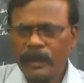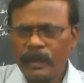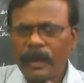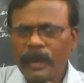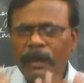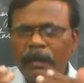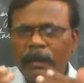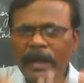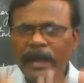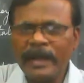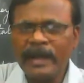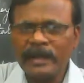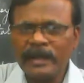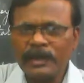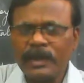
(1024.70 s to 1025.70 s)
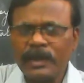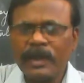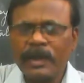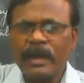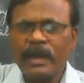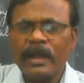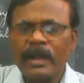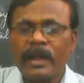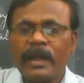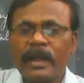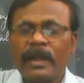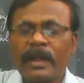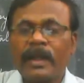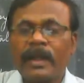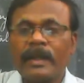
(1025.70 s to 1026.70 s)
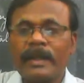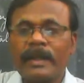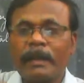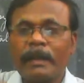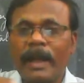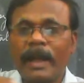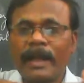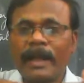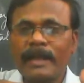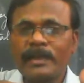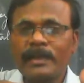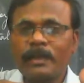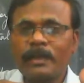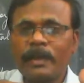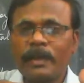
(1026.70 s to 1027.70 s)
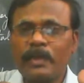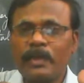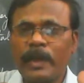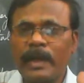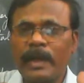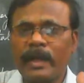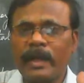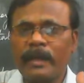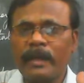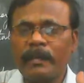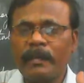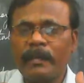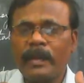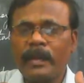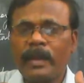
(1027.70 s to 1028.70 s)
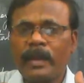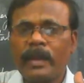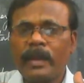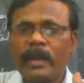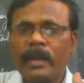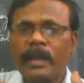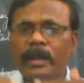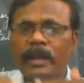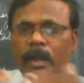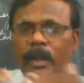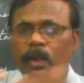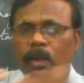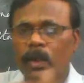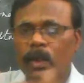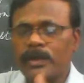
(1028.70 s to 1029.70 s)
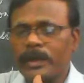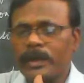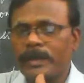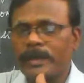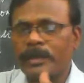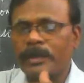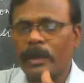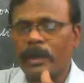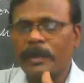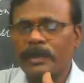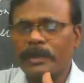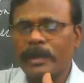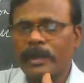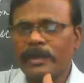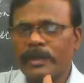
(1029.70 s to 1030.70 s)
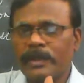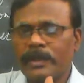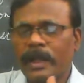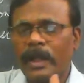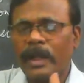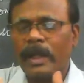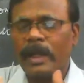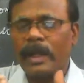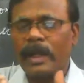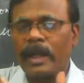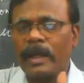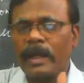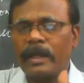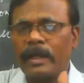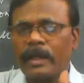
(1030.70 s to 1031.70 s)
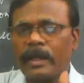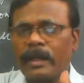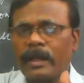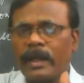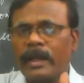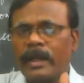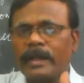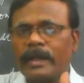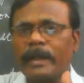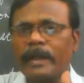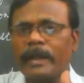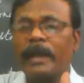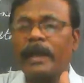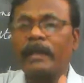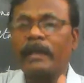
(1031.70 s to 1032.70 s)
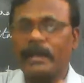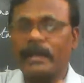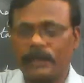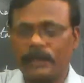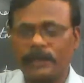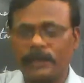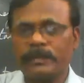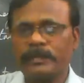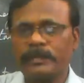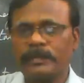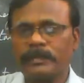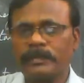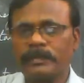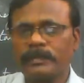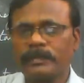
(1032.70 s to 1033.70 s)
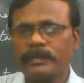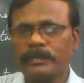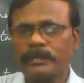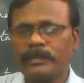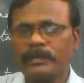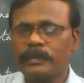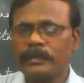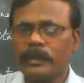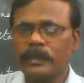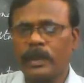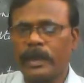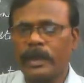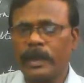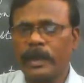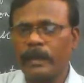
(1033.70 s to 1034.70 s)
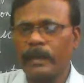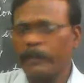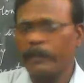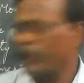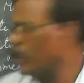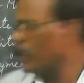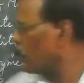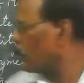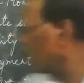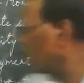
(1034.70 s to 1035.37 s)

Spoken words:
brings the balance between the goods and services and the payments. Okay. Now